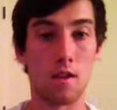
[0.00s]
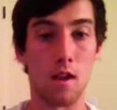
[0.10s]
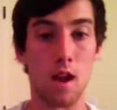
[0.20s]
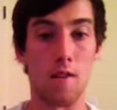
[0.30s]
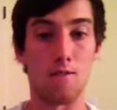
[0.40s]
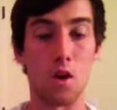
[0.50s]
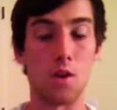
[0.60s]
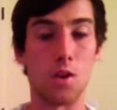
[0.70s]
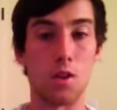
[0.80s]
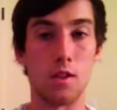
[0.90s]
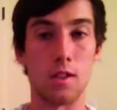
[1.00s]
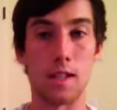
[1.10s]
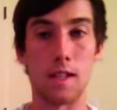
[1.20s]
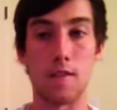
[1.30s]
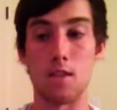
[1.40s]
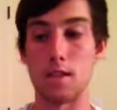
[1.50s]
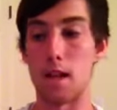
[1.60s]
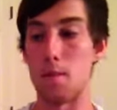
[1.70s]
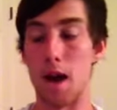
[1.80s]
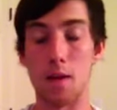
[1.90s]
of functions, they have the
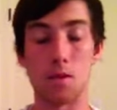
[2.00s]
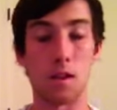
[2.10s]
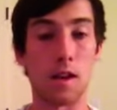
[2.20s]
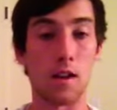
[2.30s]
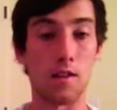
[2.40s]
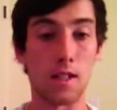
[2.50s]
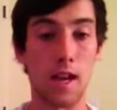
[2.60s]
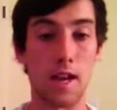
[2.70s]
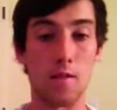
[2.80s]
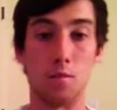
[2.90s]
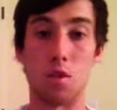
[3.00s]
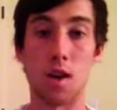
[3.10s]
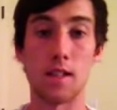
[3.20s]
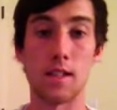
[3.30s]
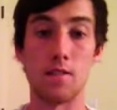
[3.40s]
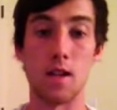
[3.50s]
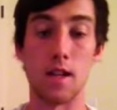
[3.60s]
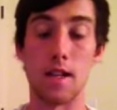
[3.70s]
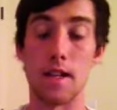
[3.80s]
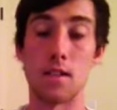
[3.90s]
same apps like I've said, and pricing
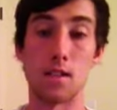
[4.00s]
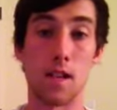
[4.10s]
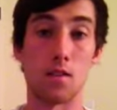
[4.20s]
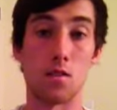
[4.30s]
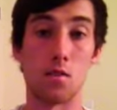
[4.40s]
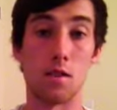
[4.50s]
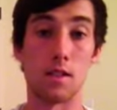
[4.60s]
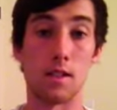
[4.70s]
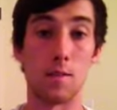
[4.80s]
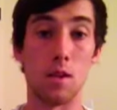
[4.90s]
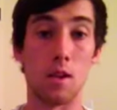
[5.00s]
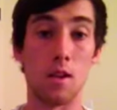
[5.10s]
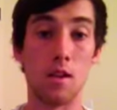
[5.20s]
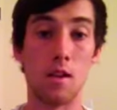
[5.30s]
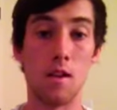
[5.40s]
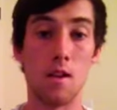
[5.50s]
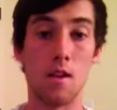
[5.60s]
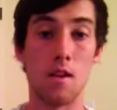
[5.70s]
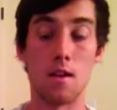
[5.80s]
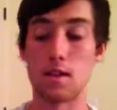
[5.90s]
really is sort of the
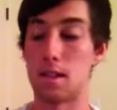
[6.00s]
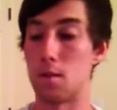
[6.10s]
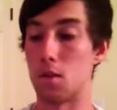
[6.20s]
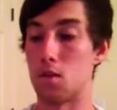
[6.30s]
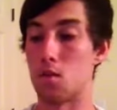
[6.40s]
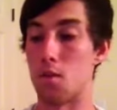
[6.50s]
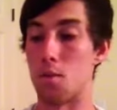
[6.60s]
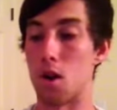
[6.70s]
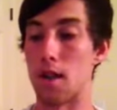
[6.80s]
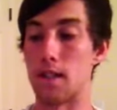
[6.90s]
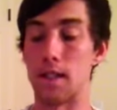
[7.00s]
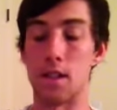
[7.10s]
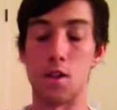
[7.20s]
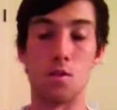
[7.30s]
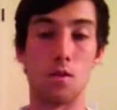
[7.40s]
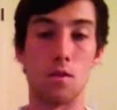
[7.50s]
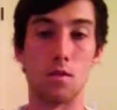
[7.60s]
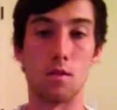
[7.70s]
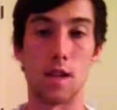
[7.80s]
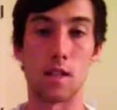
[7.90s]
similar sort of pricing that you would
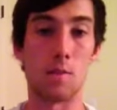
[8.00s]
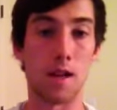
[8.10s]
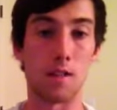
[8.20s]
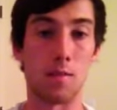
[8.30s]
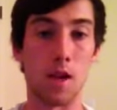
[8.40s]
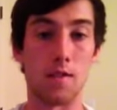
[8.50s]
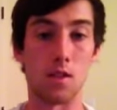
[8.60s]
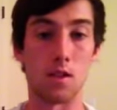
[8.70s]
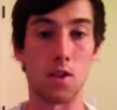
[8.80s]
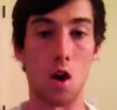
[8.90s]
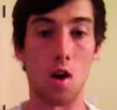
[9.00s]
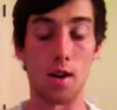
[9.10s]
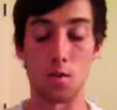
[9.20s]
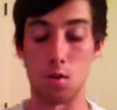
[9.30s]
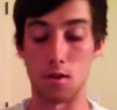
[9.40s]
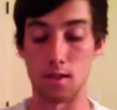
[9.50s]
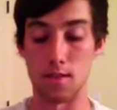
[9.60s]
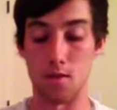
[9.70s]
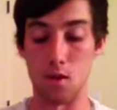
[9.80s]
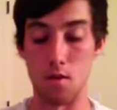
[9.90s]
expect to pay for such a high quality
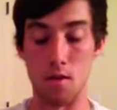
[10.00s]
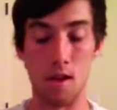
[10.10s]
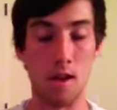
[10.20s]
phone.